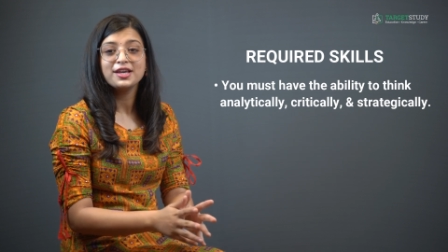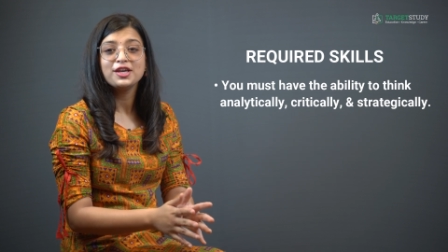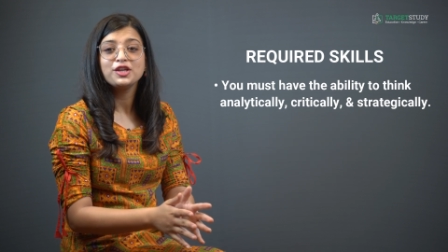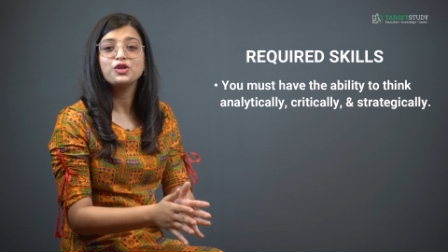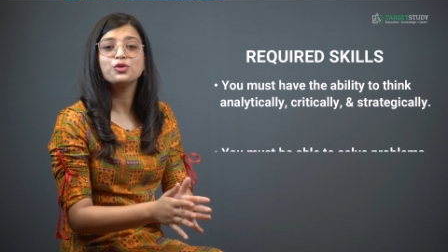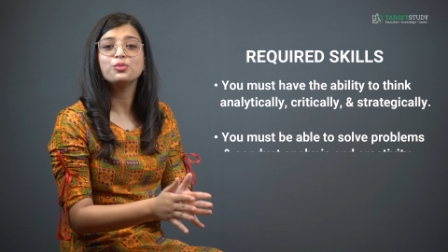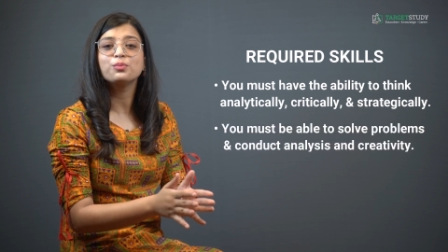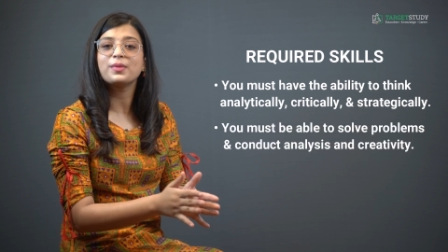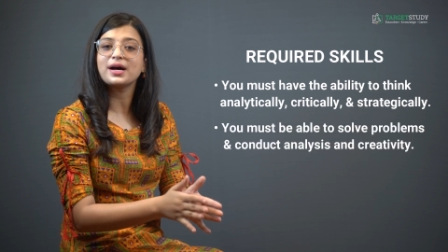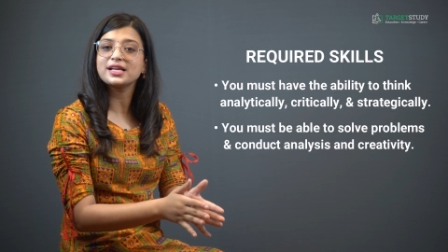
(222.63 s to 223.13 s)

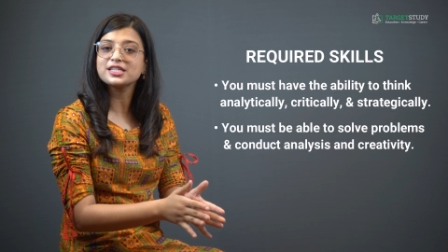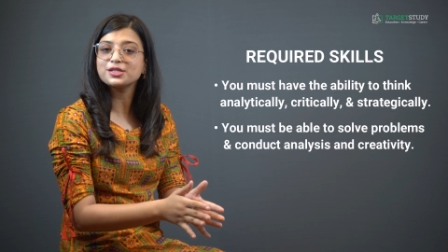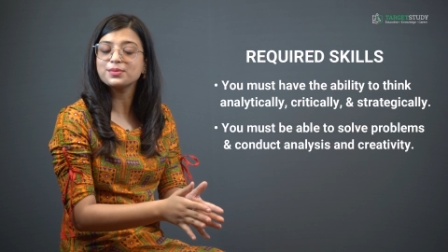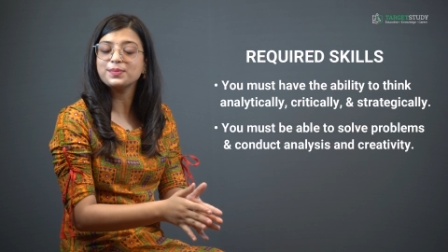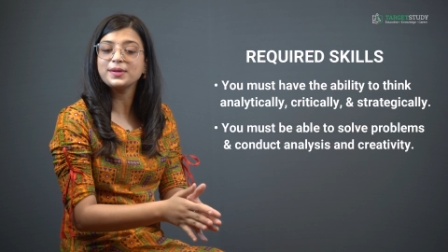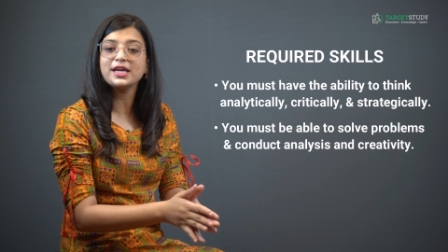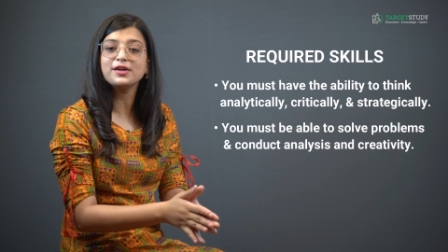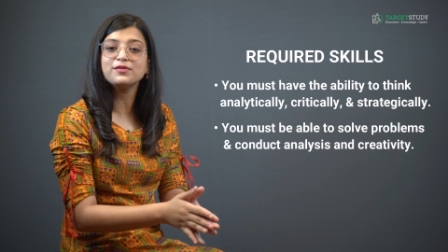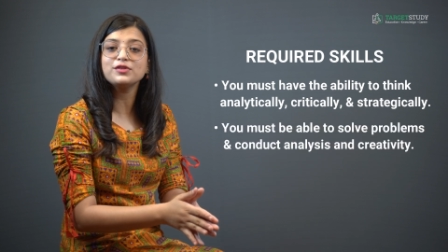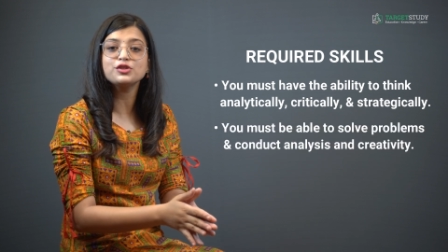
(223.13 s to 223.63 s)
You must
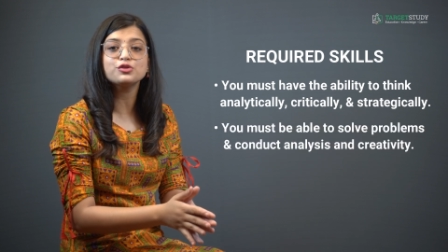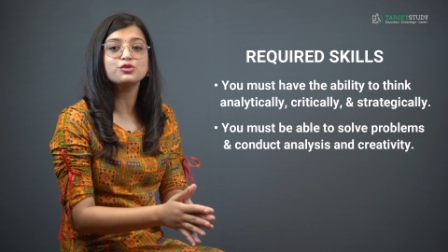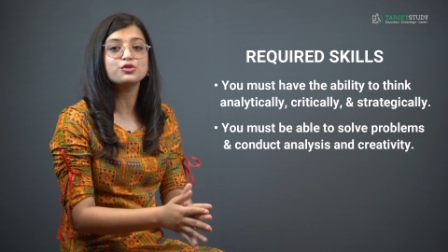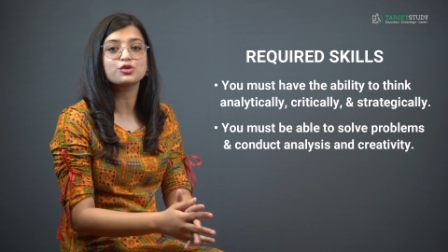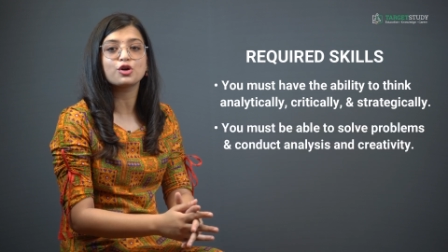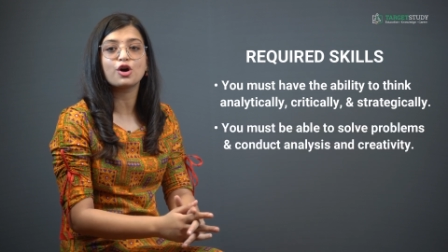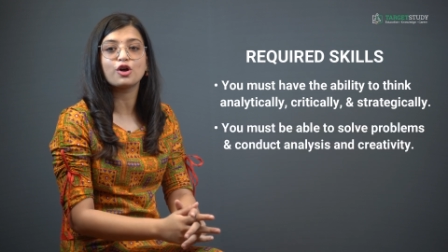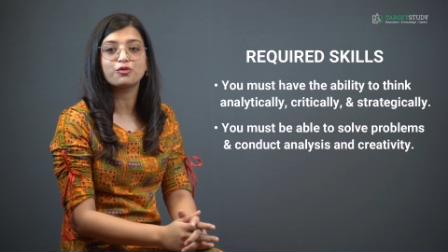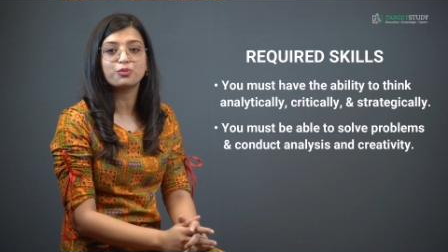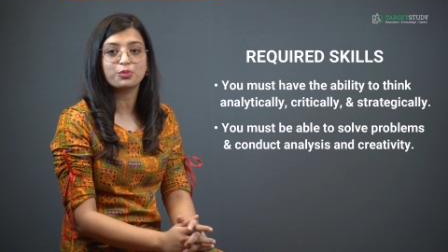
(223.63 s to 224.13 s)
be able to
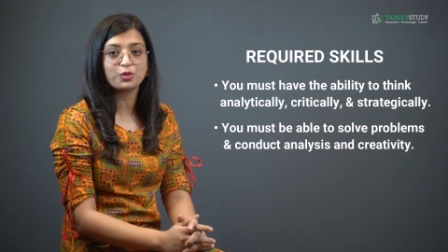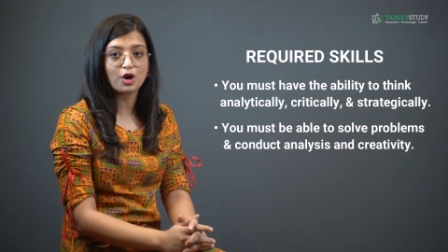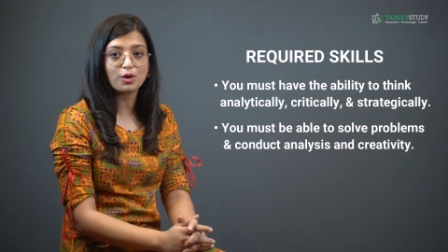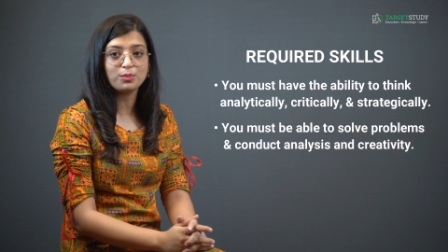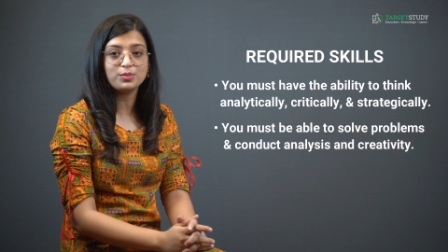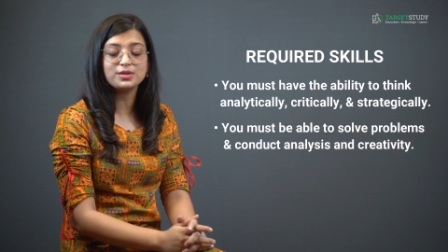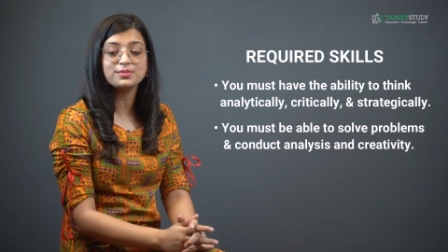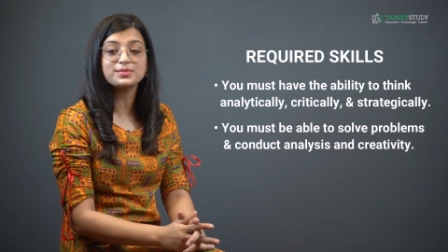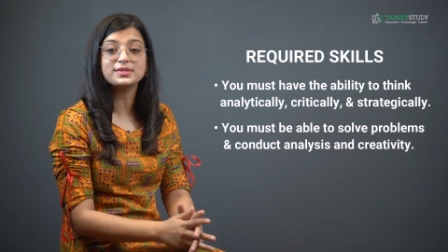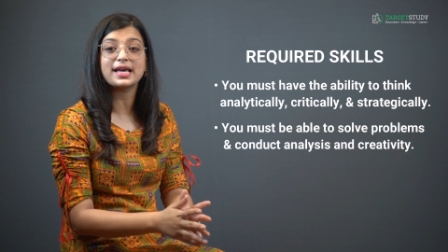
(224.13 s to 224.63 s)
solve
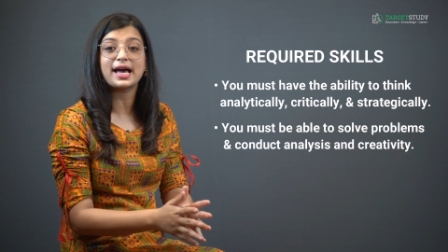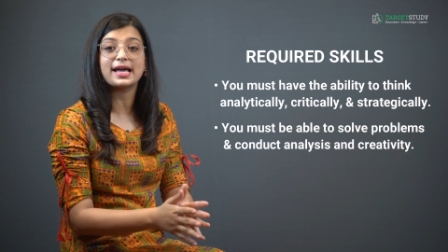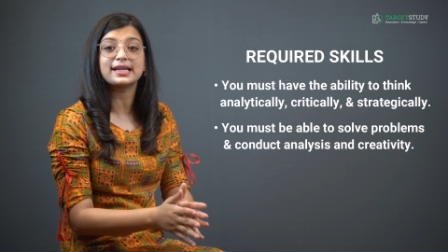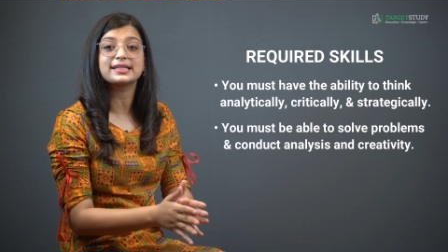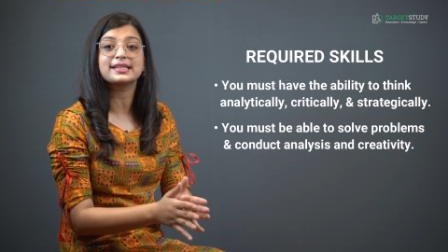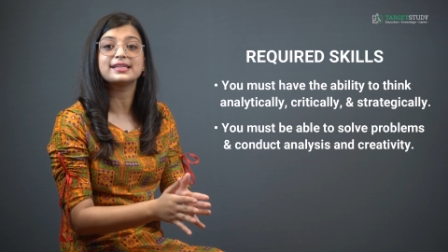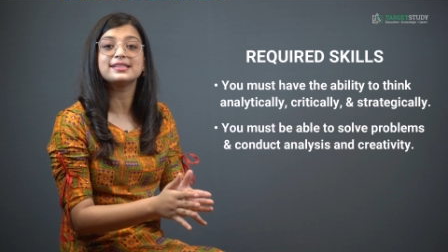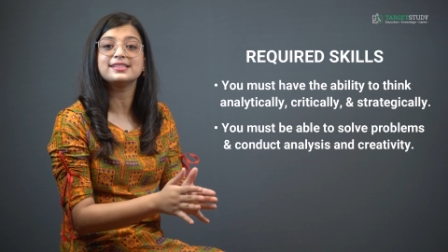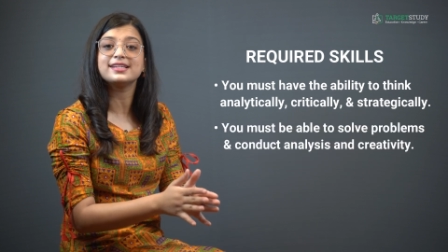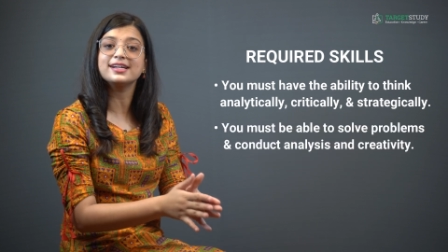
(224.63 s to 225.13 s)
problems and
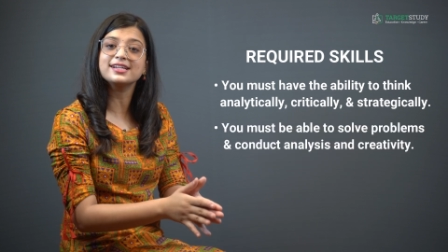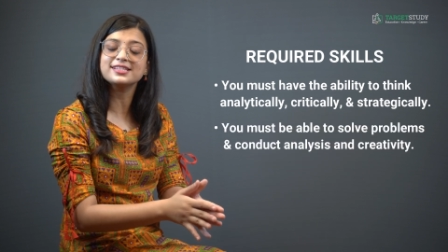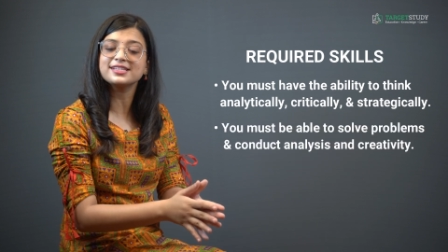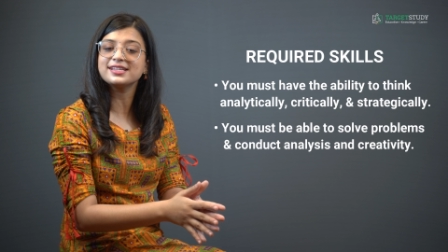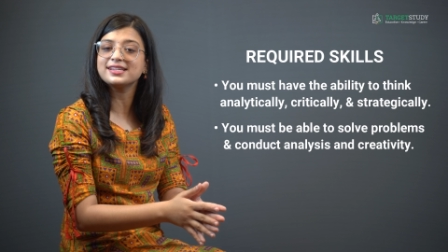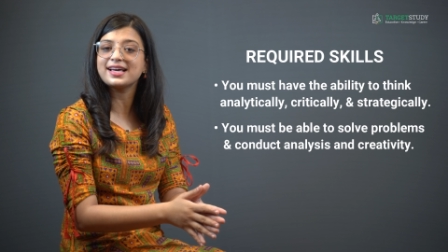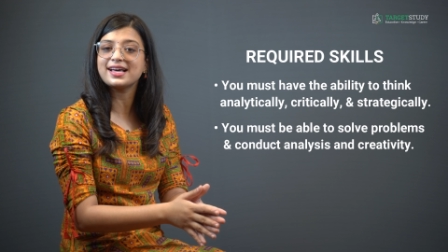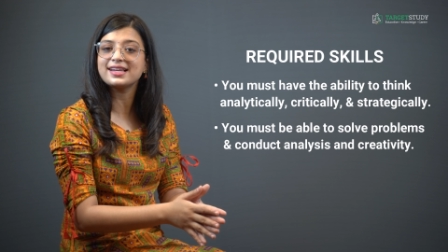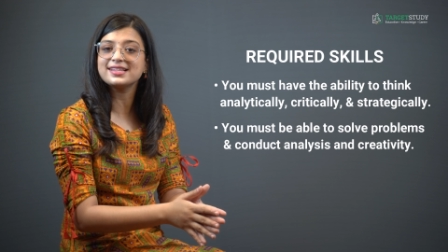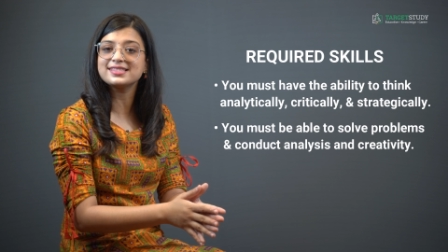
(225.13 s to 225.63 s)
conduct
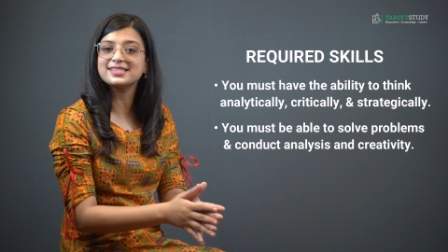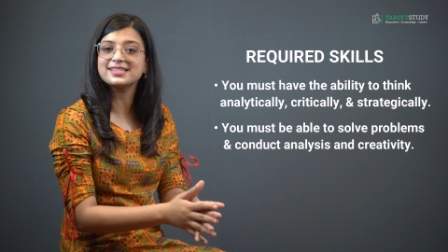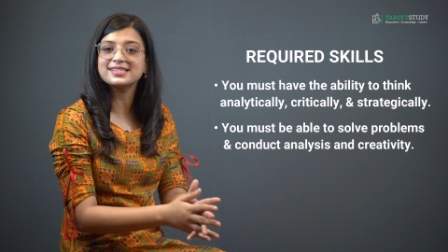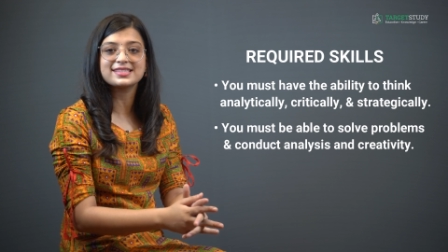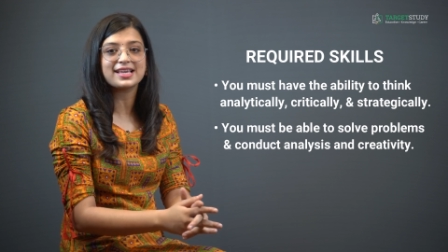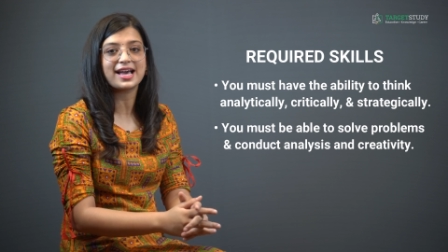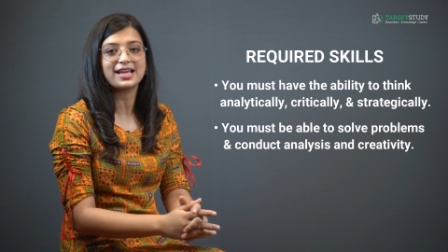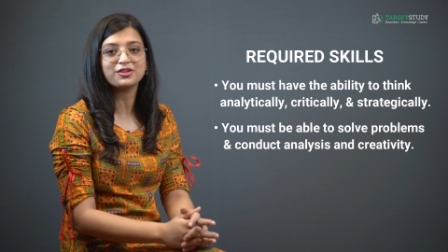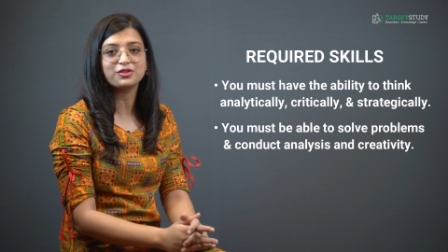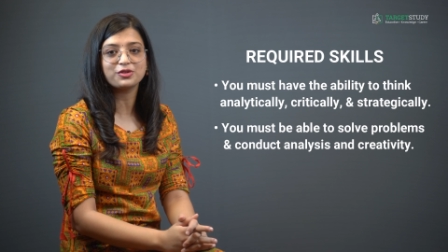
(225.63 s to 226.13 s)
analysis
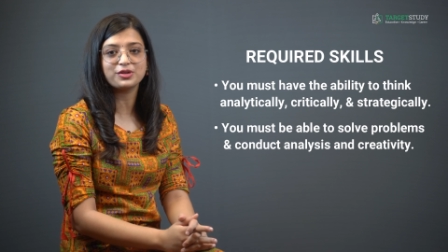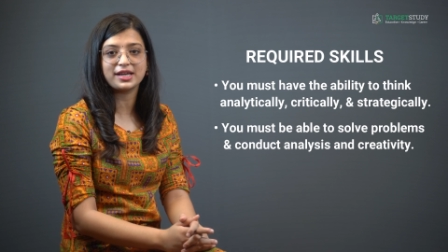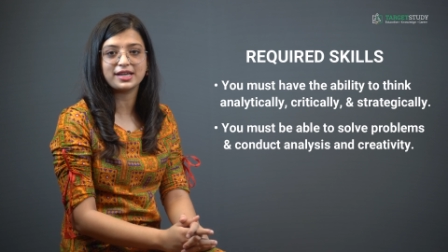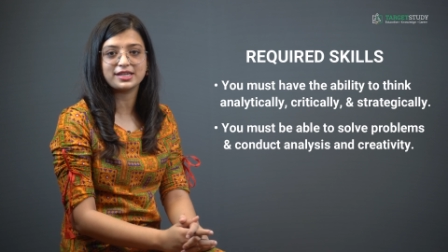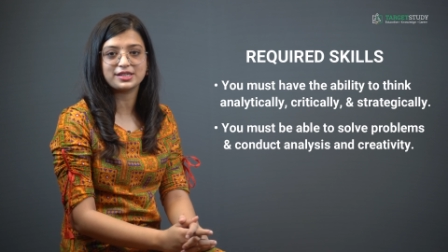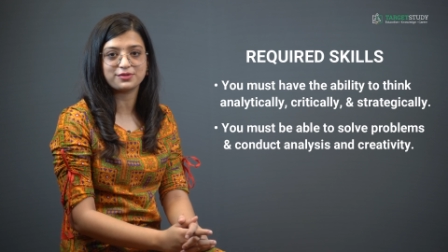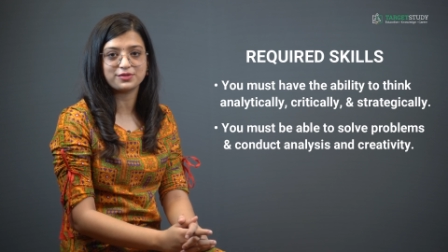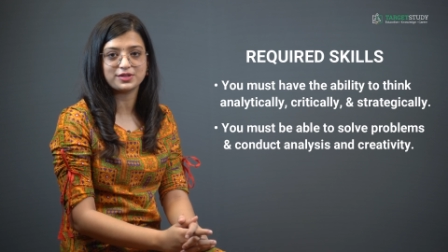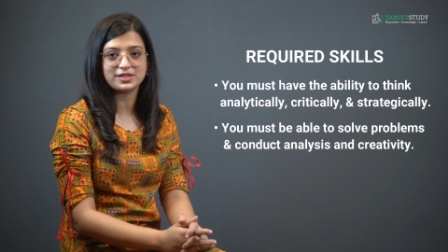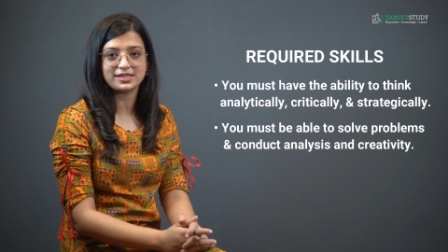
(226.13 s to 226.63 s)
and
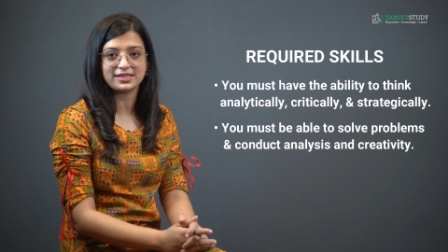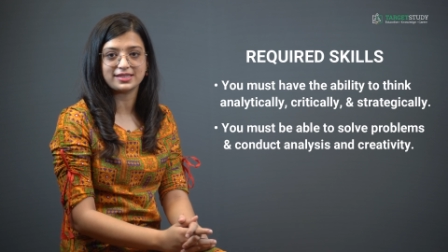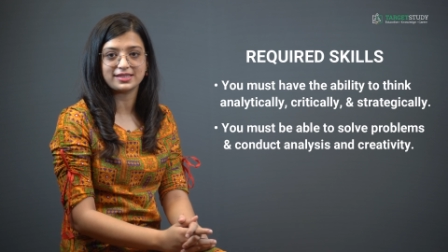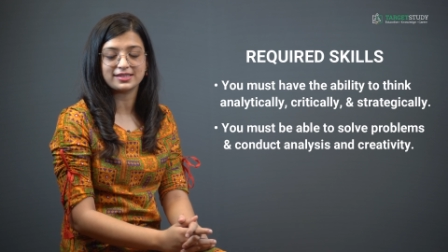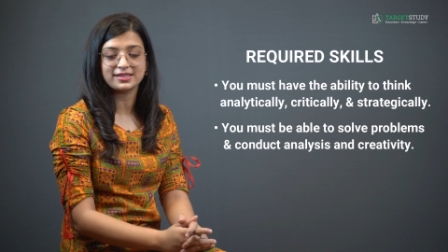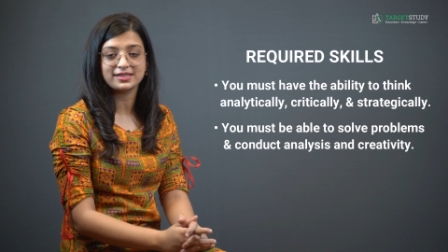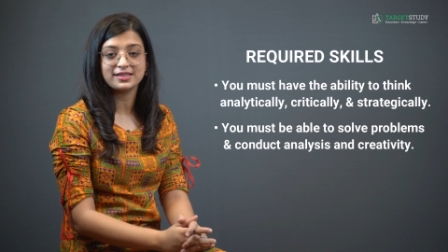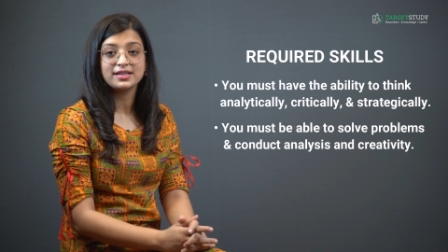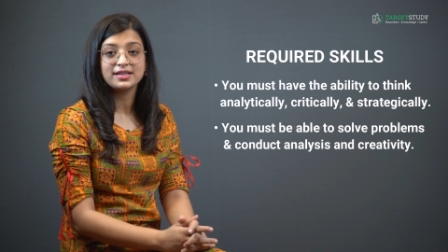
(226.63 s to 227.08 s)
creativity.